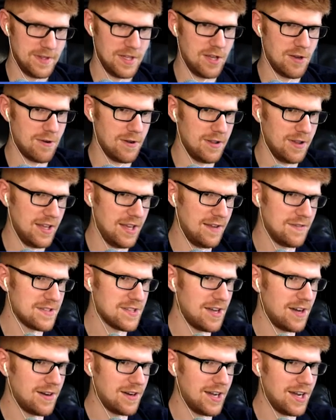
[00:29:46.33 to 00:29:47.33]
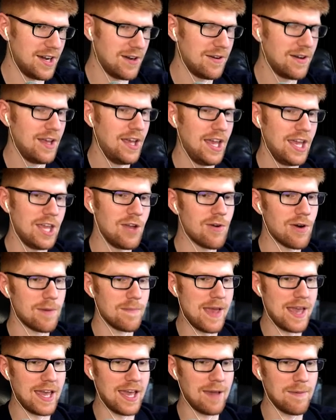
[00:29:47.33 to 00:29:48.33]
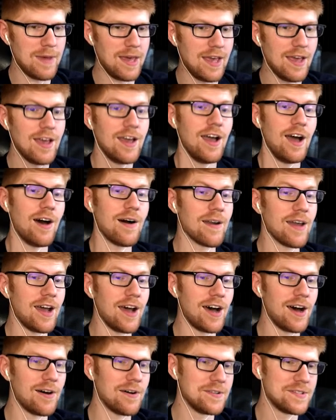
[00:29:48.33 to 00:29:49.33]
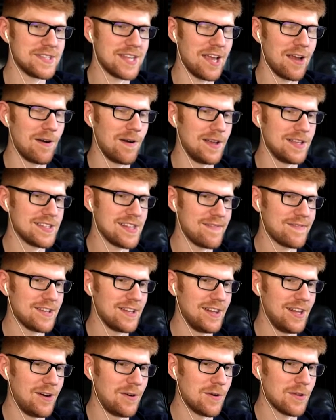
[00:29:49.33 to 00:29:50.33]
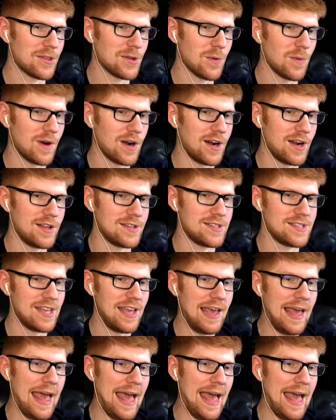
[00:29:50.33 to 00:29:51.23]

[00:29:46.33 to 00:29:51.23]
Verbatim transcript: Yuri leaves. Oh no, you weren't making me. Oh no, Sayori's left alone with her words.